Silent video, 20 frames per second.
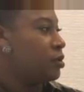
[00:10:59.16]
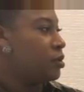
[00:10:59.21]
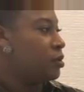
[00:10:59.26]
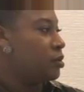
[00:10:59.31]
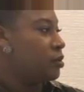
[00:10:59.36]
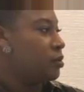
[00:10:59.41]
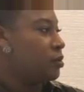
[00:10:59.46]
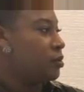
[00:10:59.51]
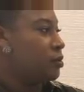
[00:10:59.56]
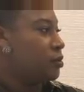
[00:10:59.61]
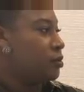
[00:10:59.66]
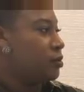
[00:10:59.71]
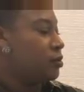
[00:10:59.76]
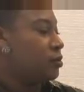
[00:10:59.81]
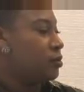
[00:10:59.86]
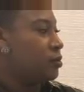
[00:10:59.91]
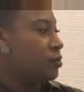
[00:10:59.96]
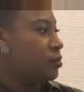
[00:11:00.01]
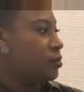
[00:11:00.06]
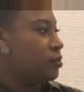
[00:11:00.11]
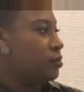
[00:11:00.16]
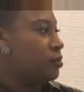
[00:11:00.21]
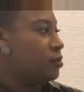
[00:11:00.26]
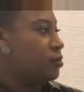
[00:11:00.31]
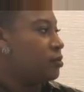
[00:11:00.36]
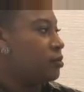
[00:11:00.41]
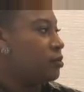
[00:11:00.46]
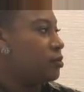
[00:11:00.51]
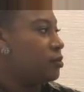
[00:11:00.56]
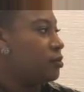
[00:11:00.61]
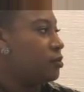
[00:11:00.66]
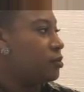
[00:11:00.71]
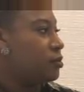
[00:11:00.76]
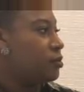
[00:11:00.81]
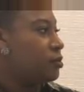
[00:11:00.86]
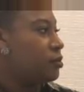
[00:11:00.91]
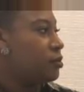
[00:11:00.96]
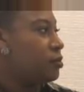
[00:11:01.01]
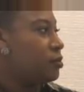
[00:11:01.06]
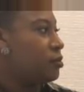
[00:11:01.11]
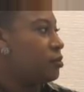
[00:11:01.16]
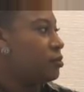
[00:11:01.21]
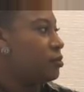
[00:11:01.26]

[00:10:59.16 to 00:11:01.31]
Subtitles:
[no speech]